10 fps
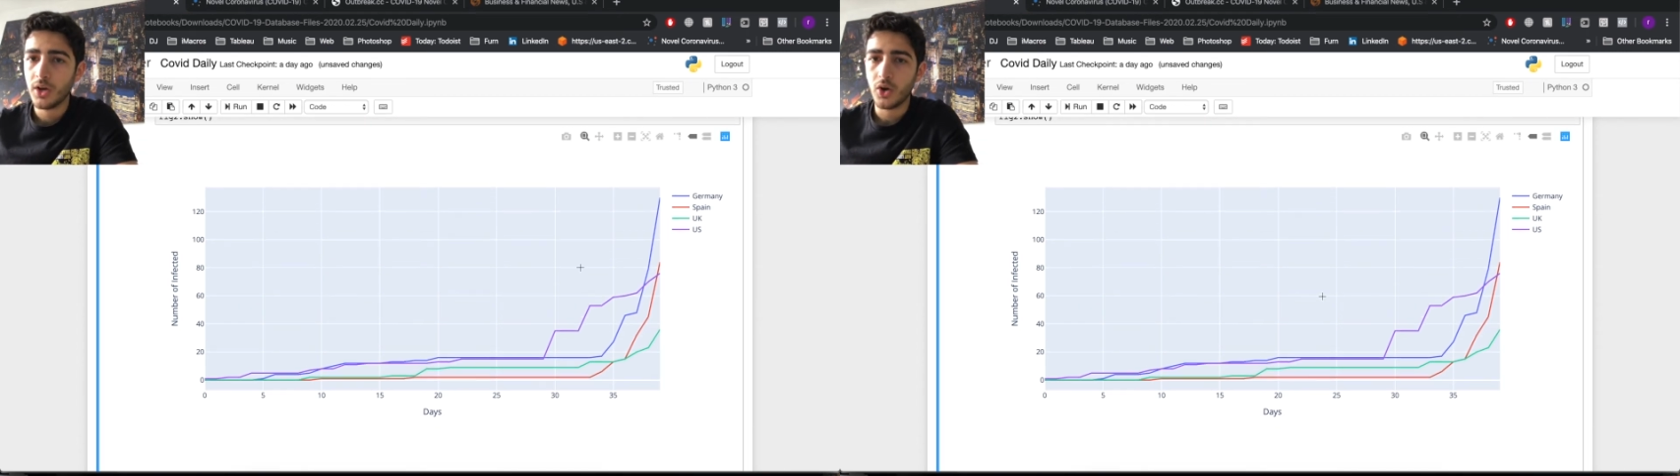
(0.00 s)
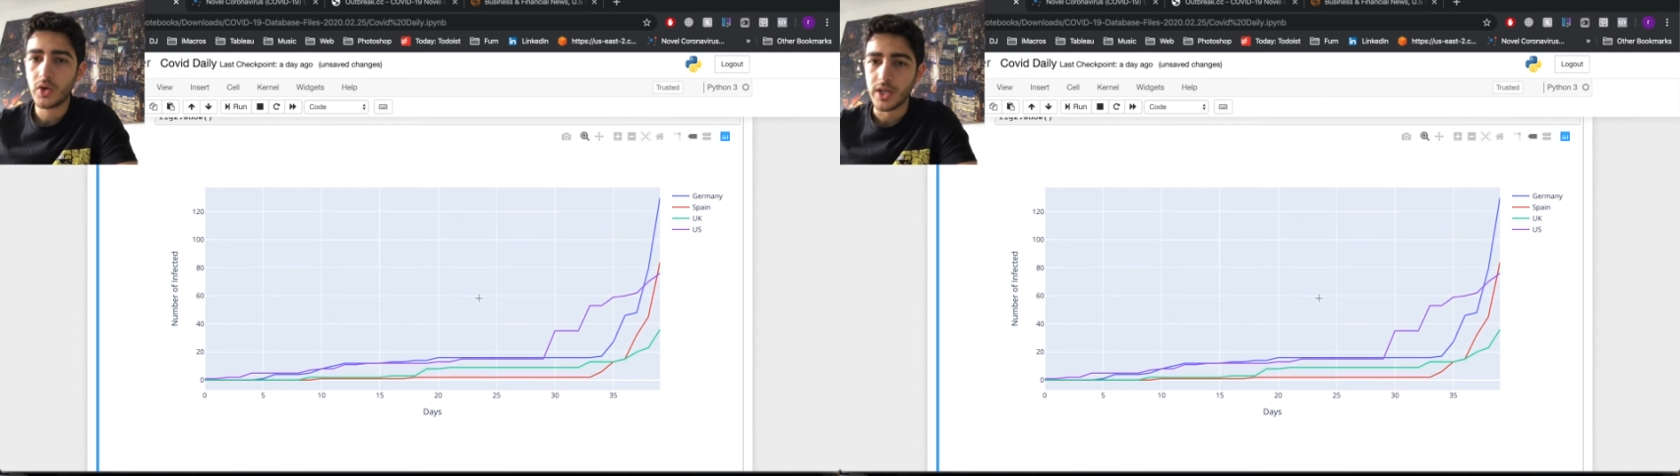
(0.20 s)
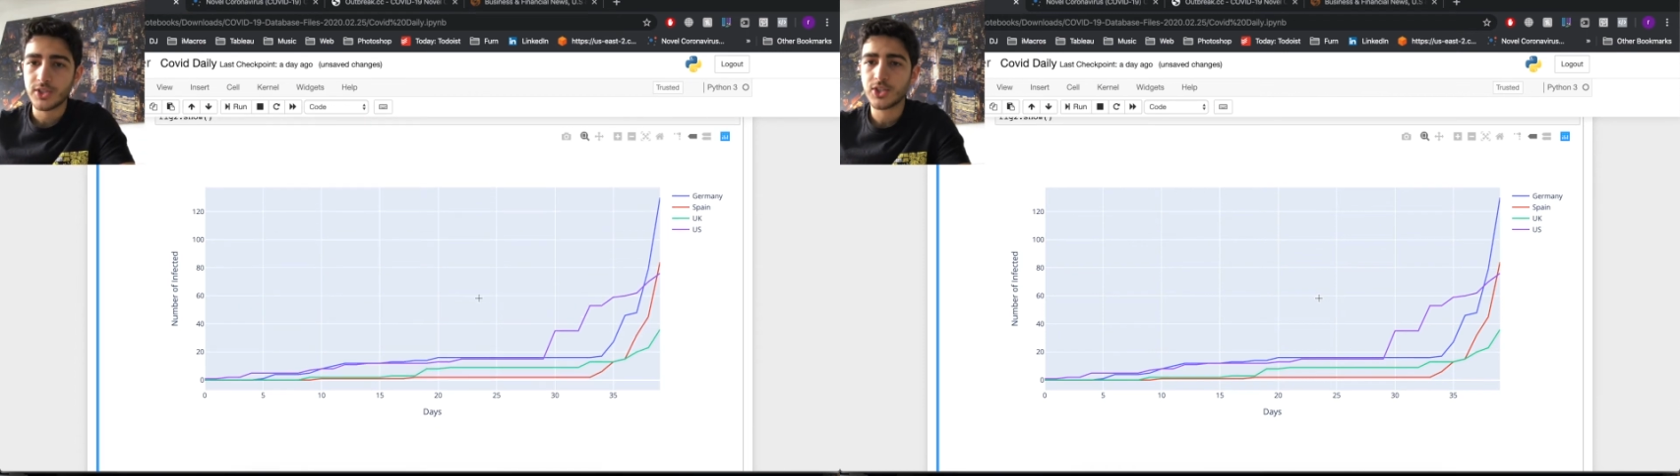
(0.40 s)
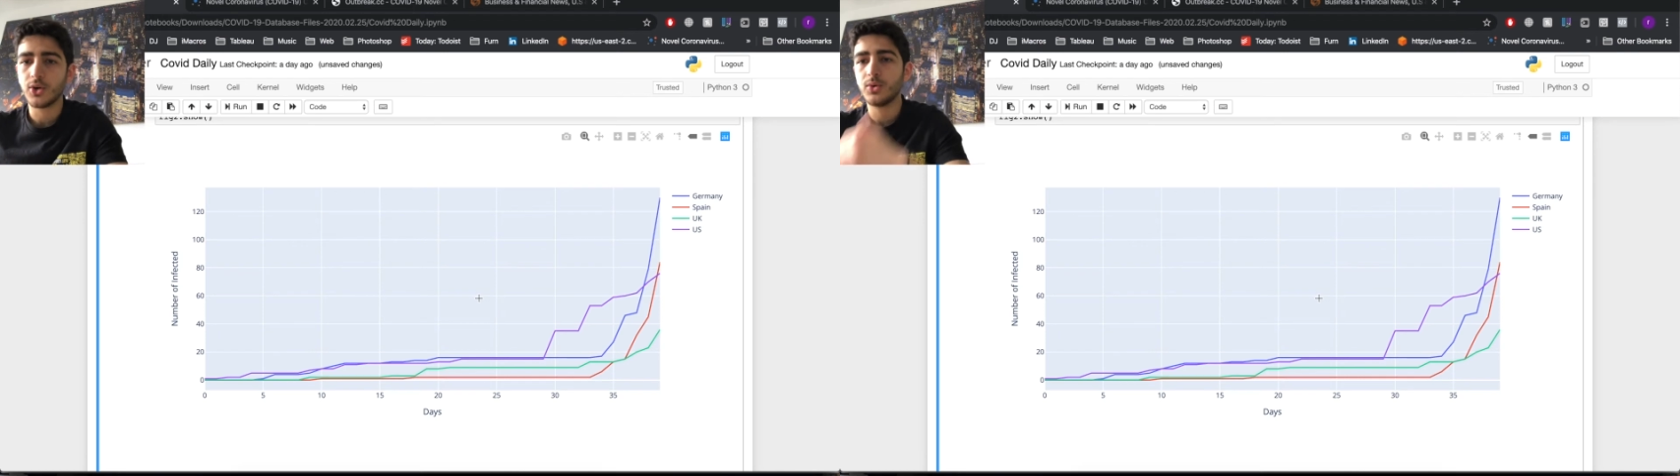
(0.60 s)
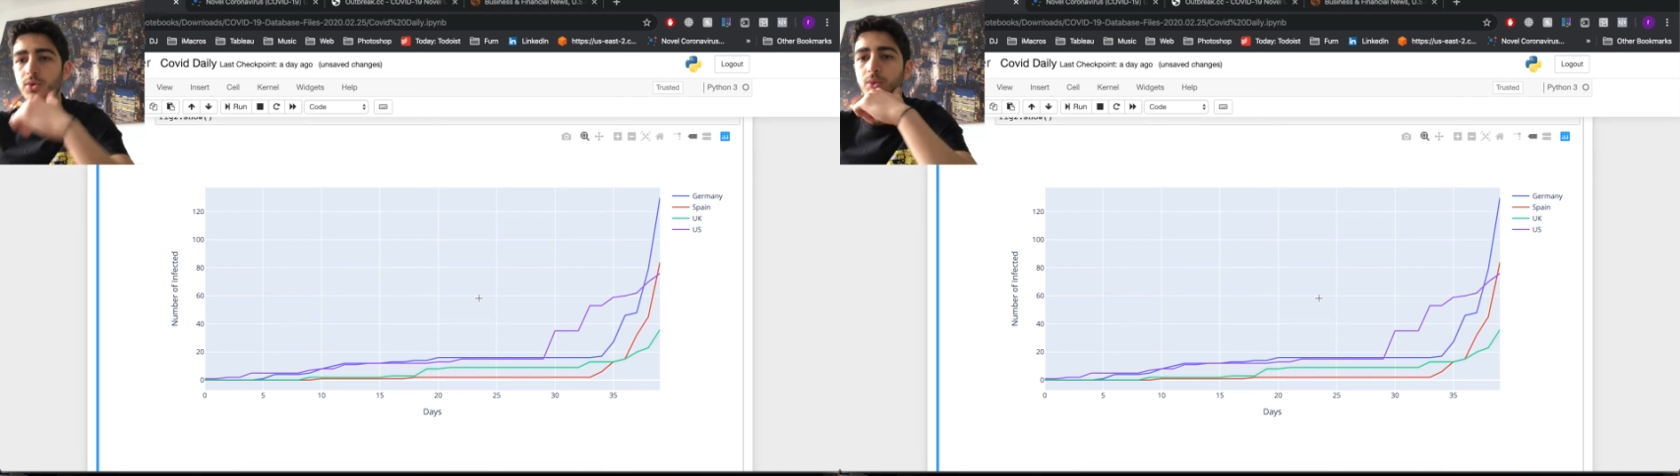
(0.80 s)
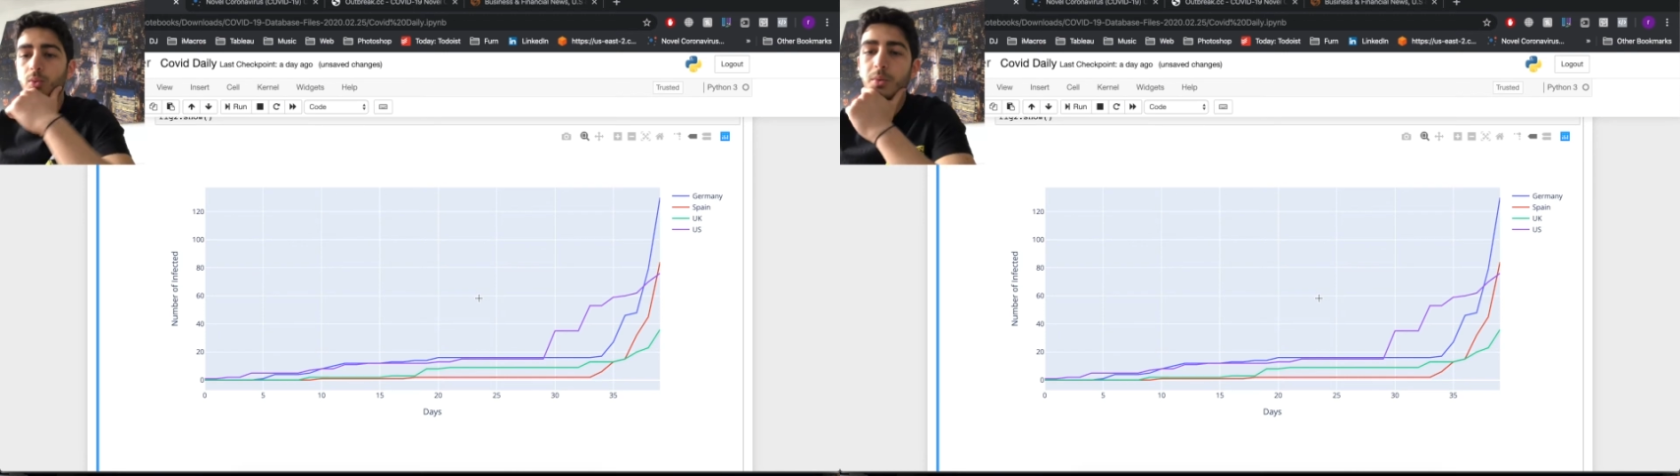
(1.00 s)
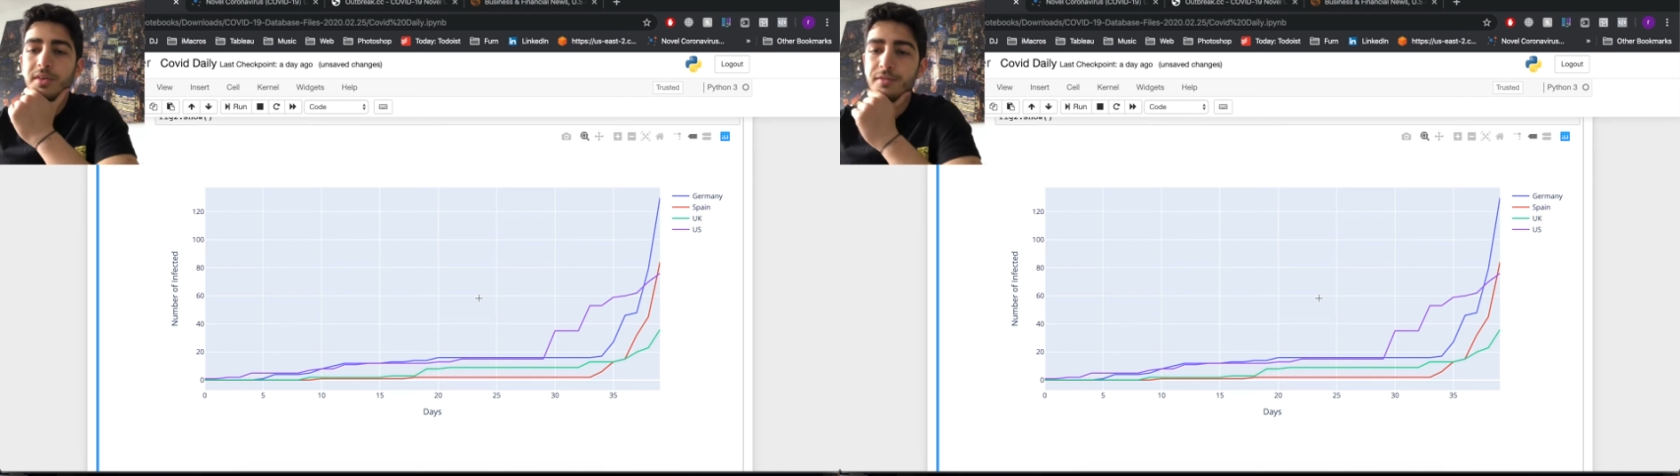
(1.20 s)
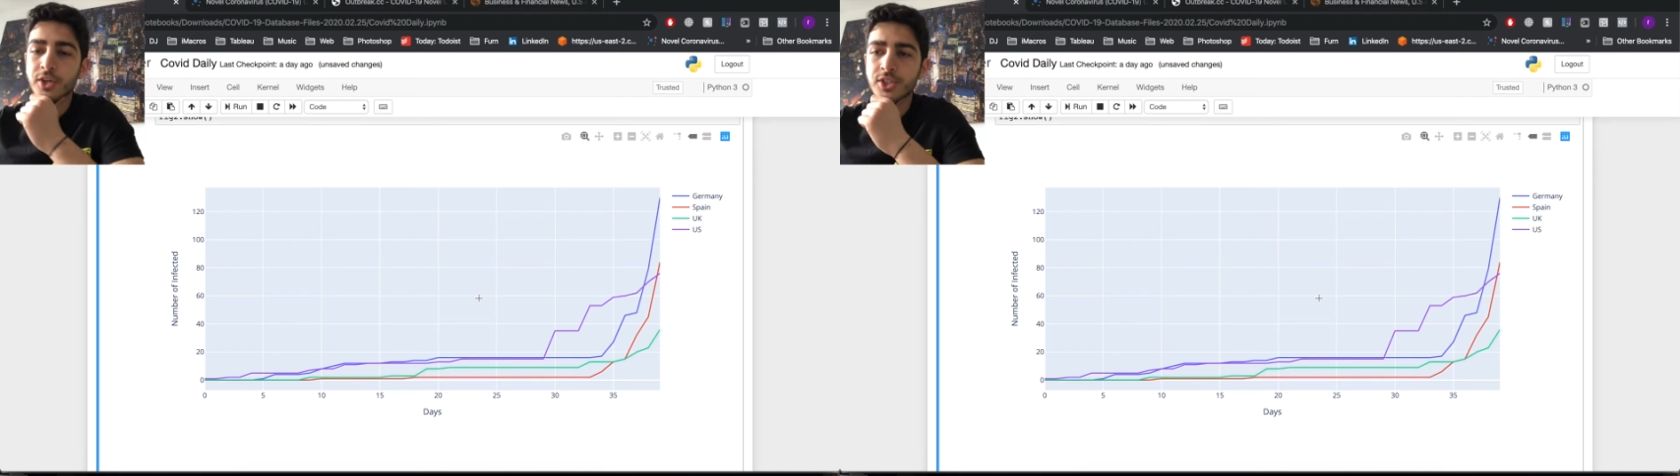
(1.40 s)
Okay, so what we
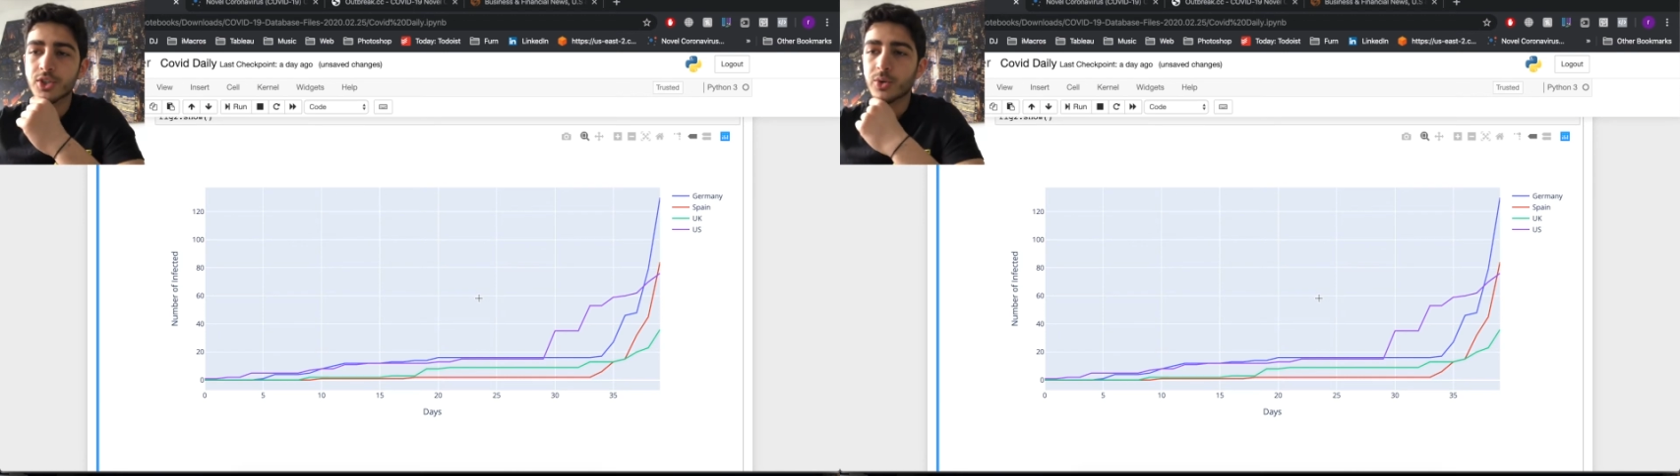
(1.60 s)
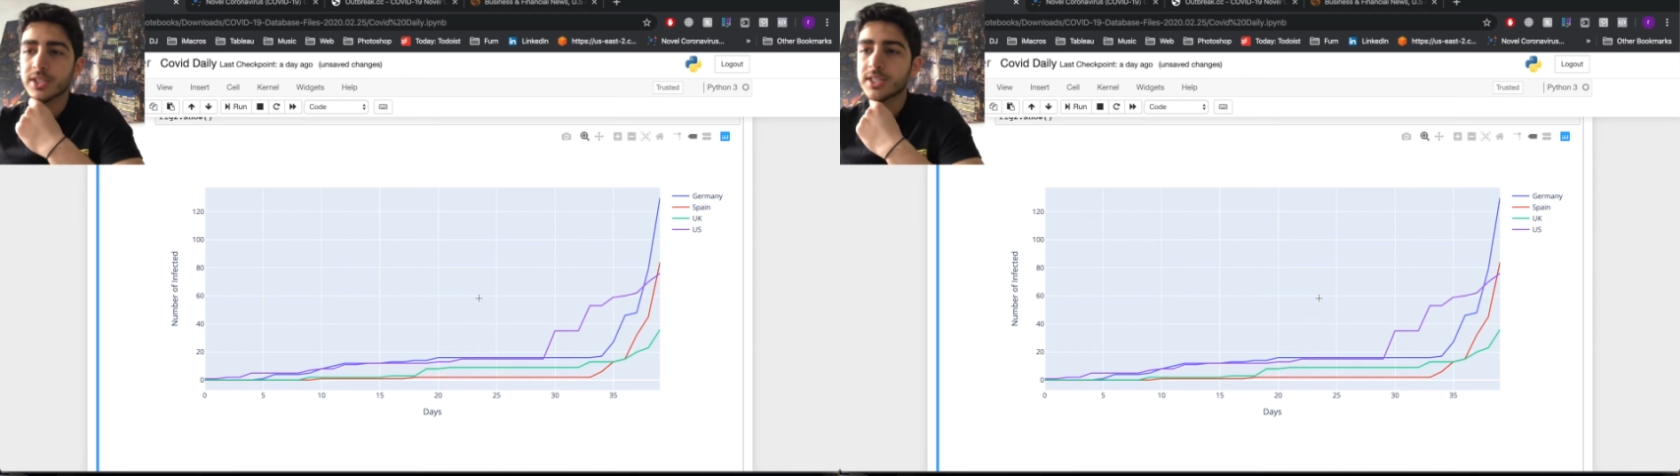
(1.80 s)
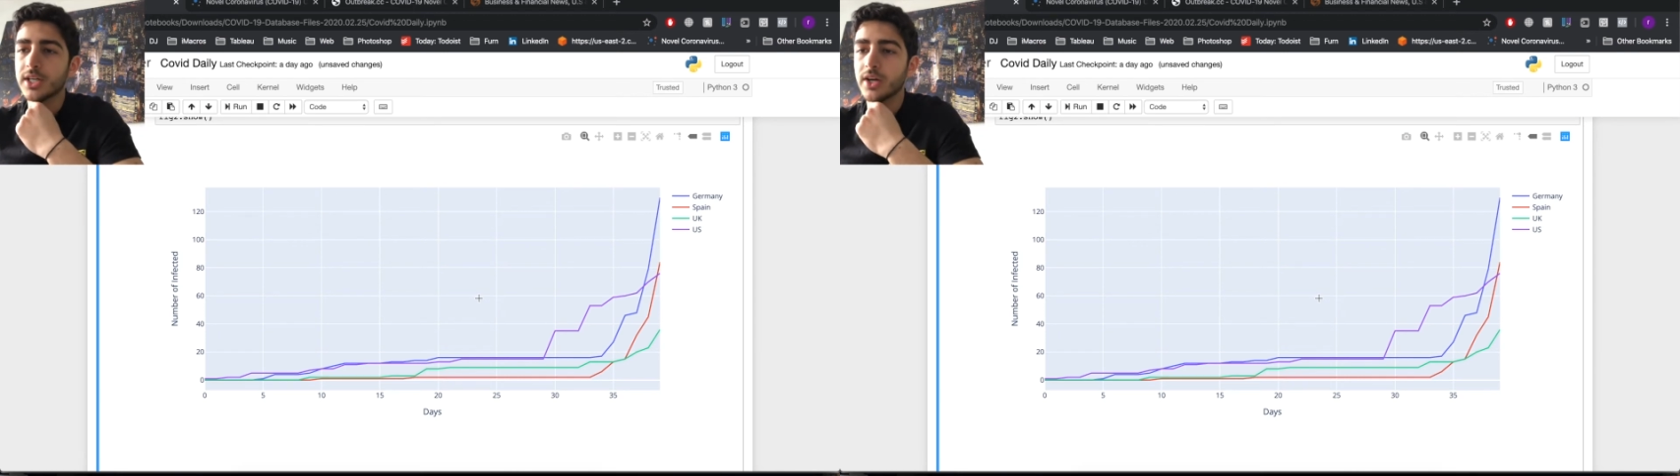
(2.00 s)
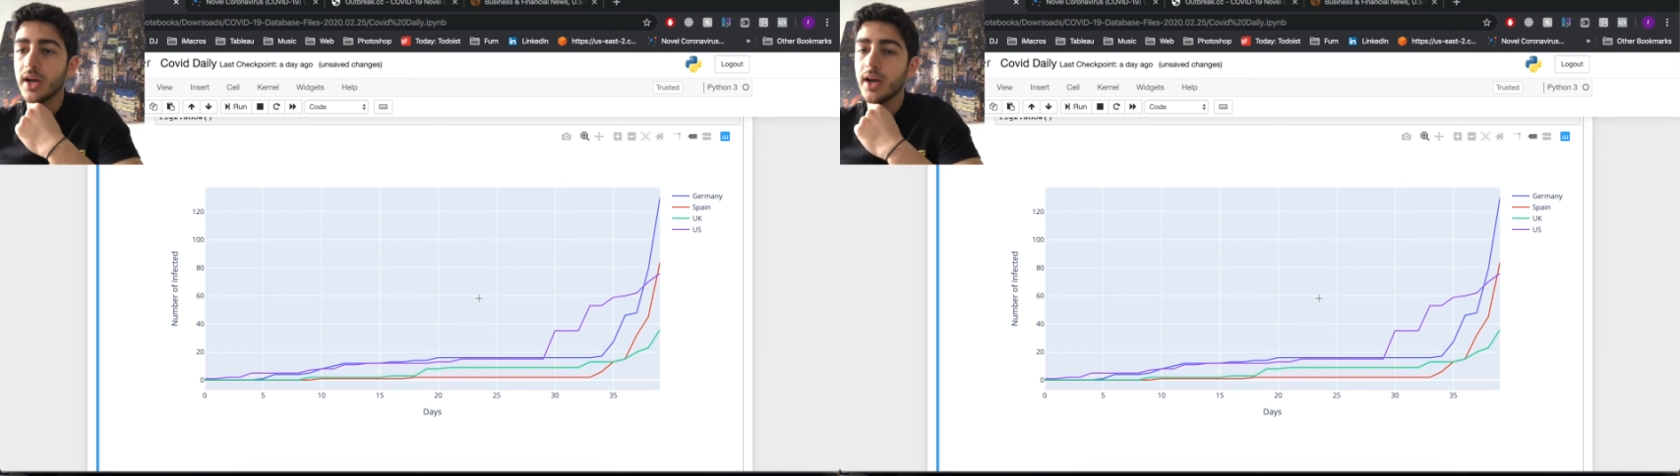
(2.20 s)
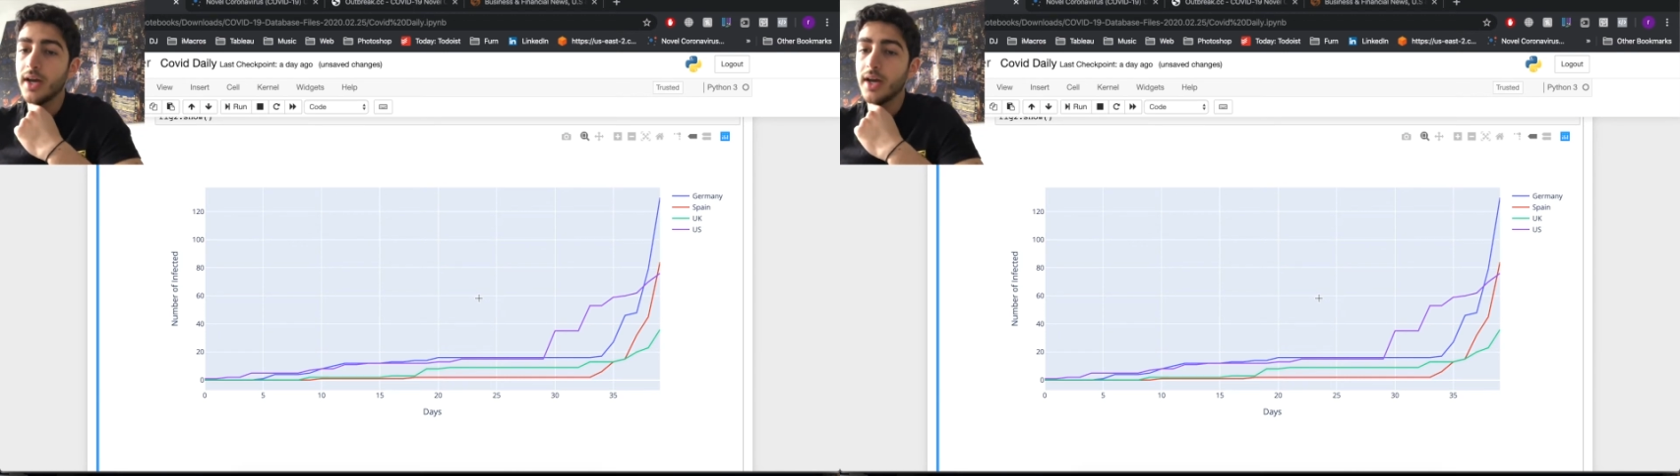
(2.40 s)
first notice here,